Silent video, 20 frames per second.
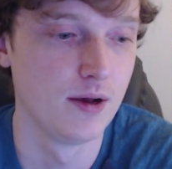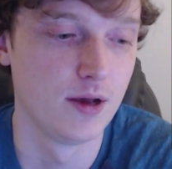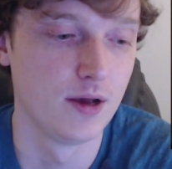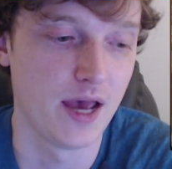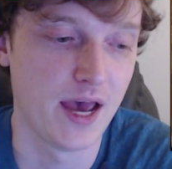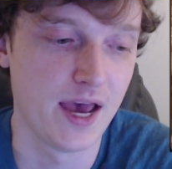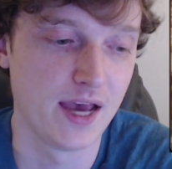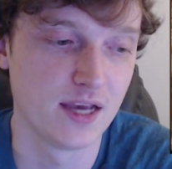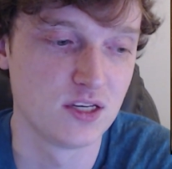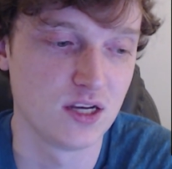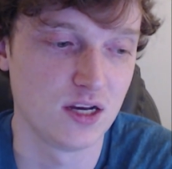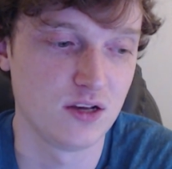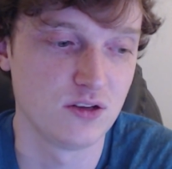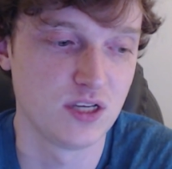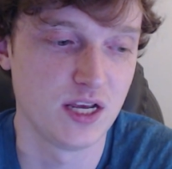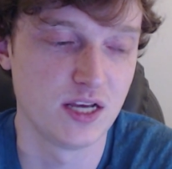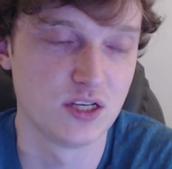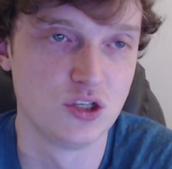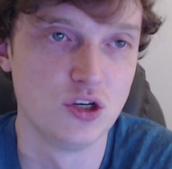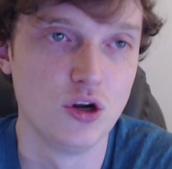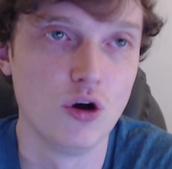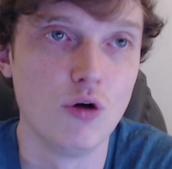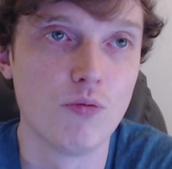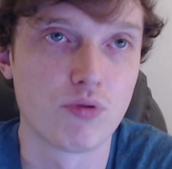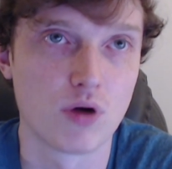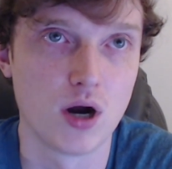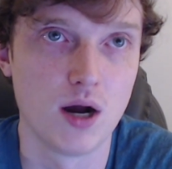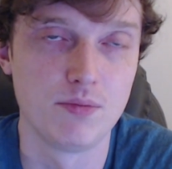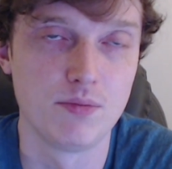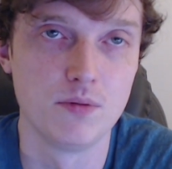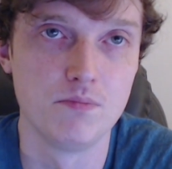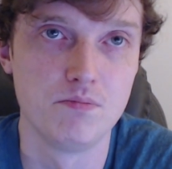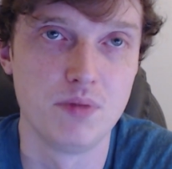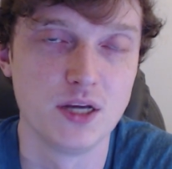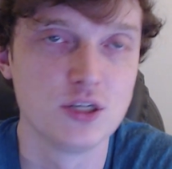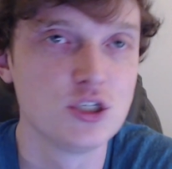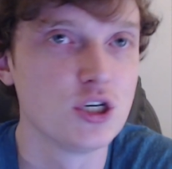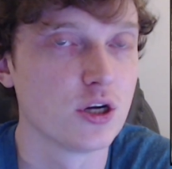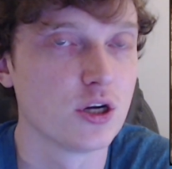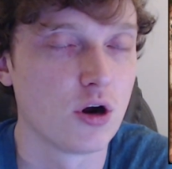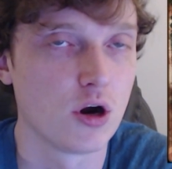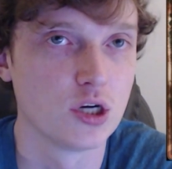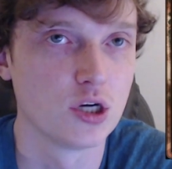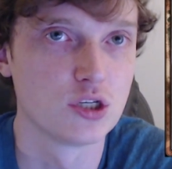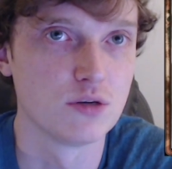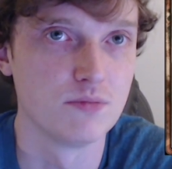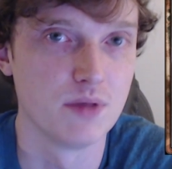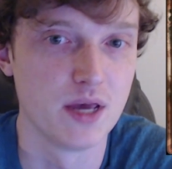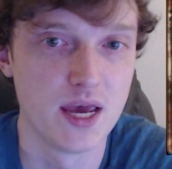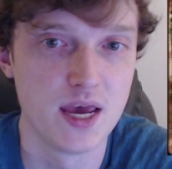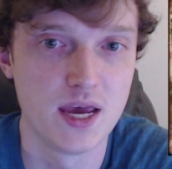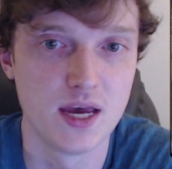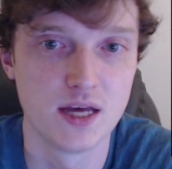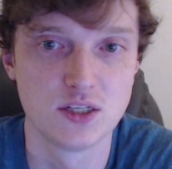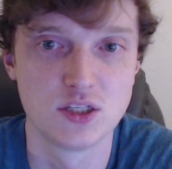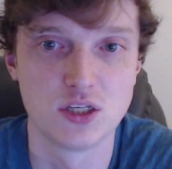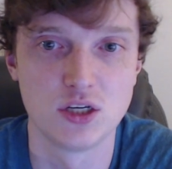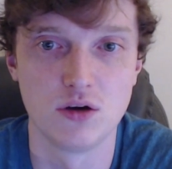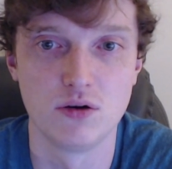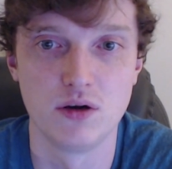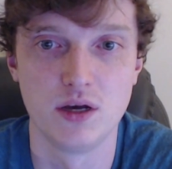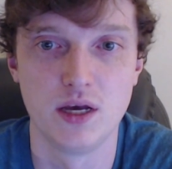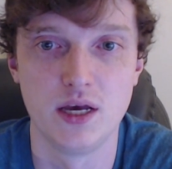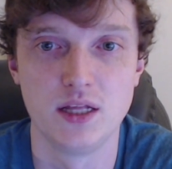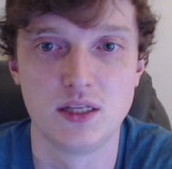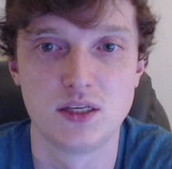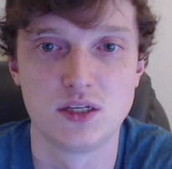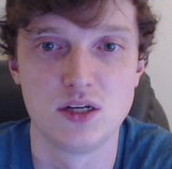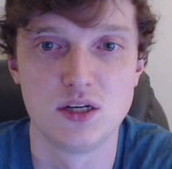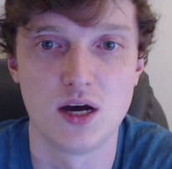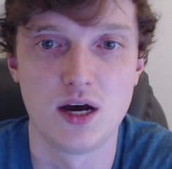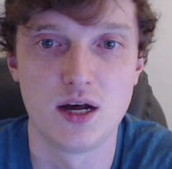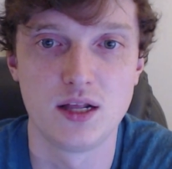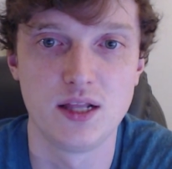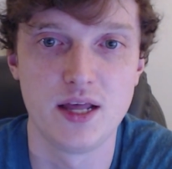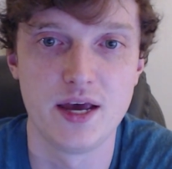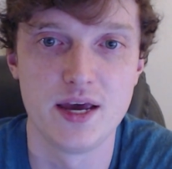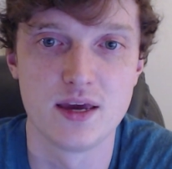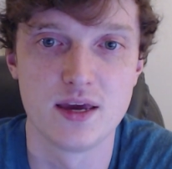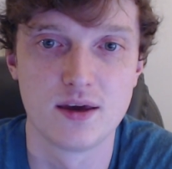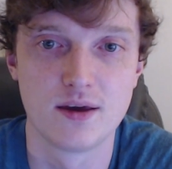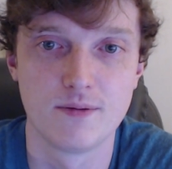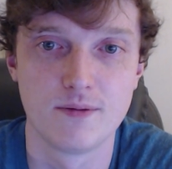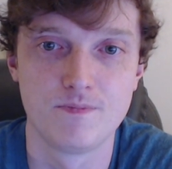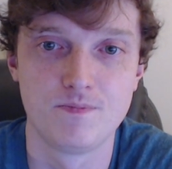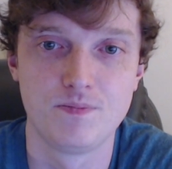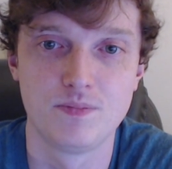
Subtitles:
Exiles has no problem pitching cards from the hand, so it's not like